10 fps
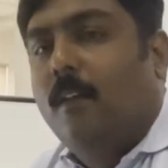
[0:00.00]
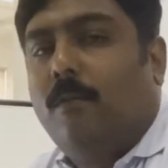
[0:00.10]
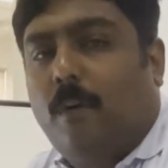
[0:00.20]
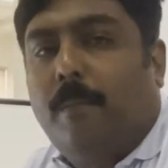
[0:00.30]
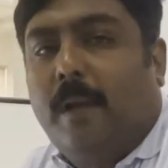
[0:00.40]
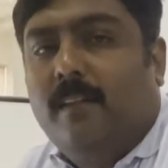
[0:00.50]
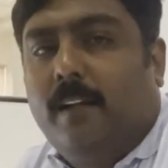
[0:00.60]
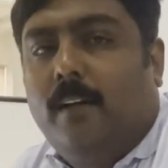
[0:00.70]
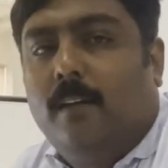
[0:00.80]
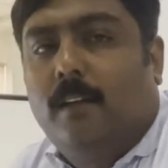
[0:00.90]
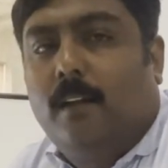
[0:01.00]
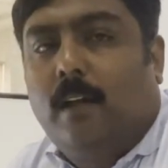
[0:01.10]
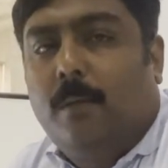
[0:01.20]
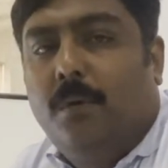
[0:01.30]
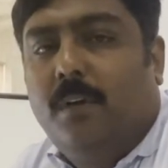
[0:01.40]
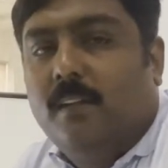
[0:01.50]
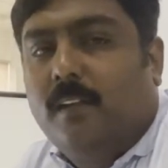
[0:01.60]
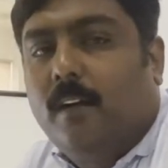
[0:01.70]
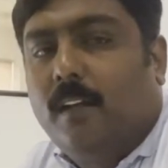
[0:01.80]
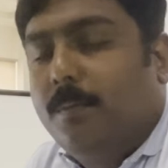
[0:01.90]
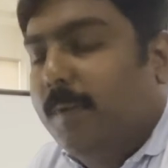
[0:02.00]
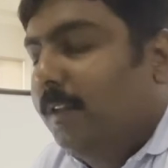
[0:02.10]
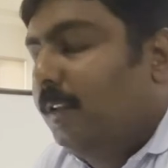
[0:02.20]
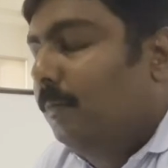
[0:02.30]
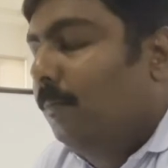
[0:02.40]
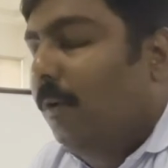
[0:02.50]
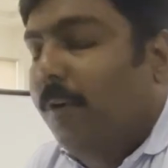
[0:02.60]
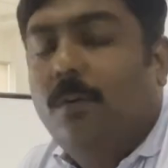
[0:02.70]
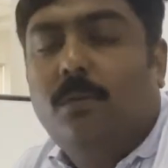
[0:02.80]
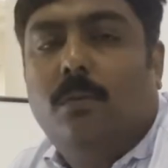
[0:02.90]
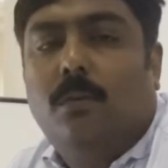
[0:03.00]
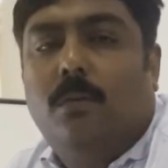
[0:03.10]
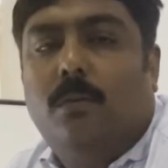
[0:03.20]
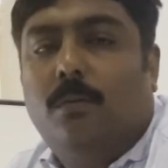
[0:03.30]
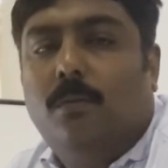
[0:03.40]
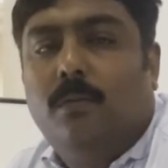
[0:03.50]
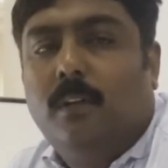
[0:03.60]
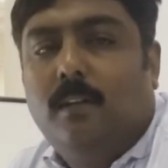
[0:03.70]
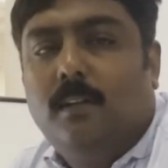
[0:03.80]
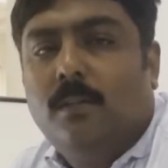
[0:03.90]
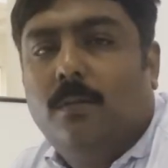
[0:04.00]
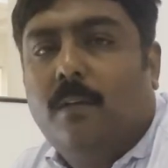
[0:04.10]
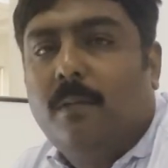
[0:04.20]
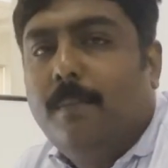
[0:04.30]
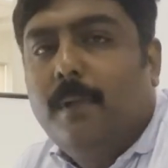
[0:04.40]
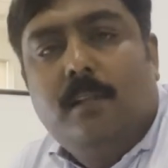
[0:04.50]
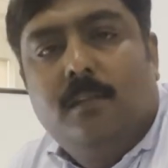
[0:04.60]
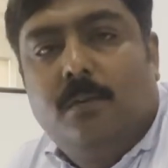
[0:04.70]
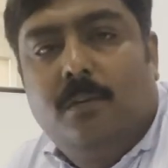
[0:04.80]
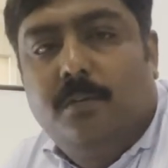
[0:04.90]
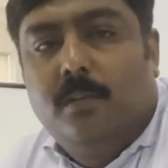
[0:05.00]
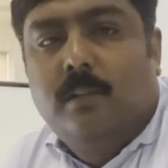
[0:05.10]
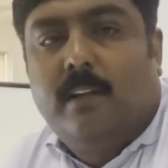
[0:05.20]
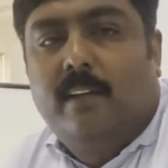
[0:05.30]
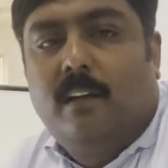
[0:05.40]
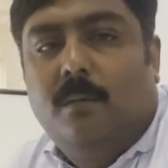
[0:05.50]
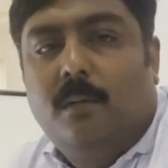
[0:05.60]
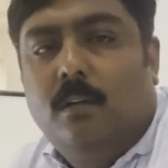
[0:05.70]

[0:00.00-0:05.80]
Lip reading: From my side, say I'm doing a centralized purchase module, so this is one of the best solutions available,